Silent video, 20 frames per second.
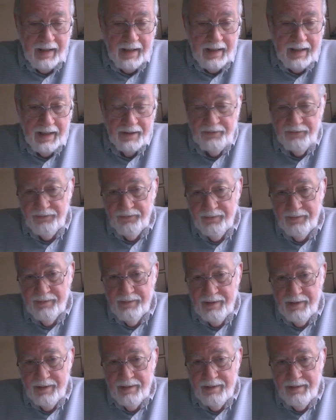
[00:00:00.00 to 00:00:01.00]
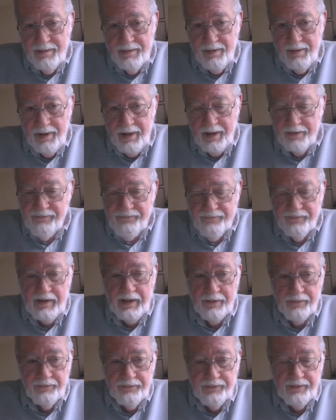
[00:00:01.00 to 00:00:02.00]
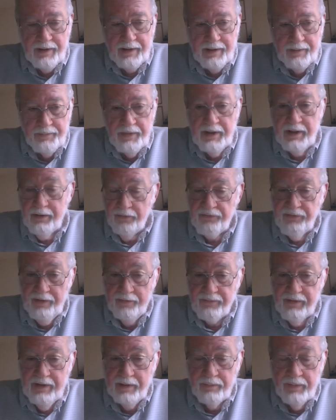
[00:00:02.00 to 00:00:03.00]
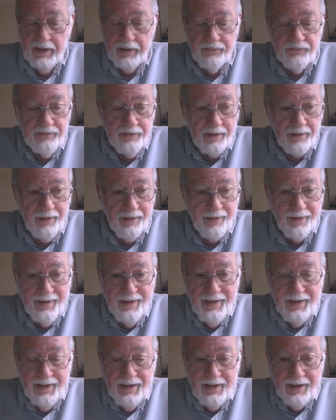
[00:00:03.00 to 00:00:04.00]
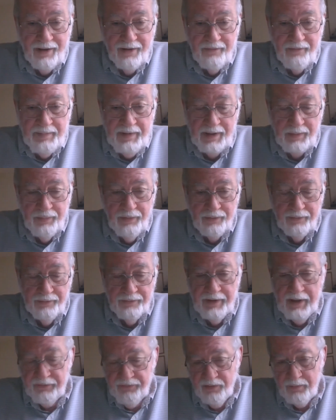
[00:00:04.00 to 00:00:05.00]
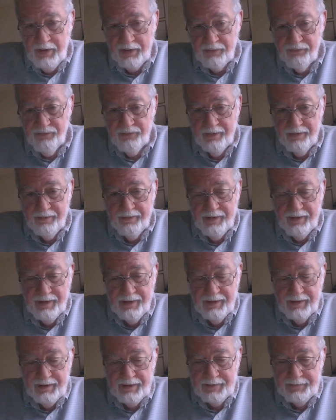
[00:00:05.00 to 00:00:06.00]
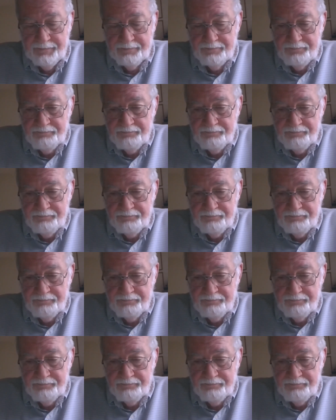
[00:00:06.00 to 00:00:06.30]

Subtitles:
And I've found, because I've had my share of people, not so much on the